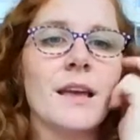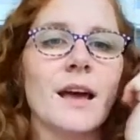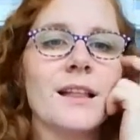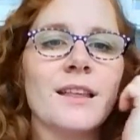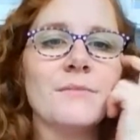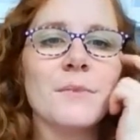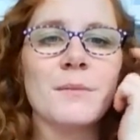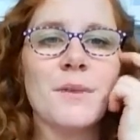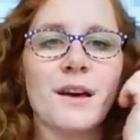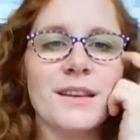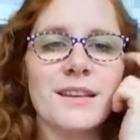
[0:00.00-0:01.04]
I love my
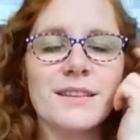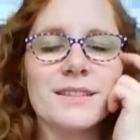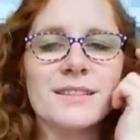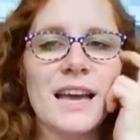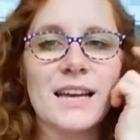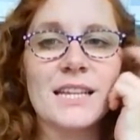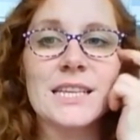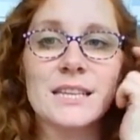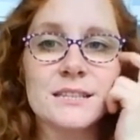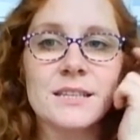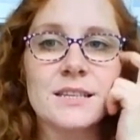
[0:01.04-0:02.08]
body
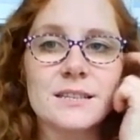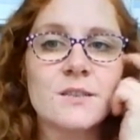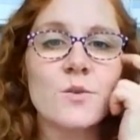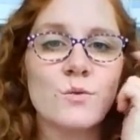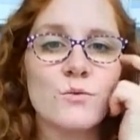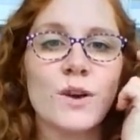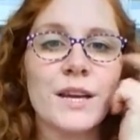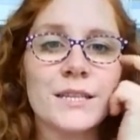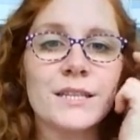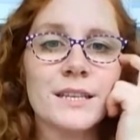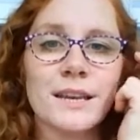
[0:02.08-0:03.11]
exactly as it is
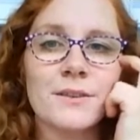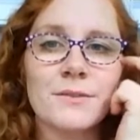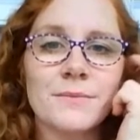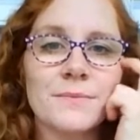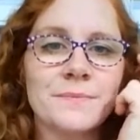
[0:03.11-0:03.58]
right now.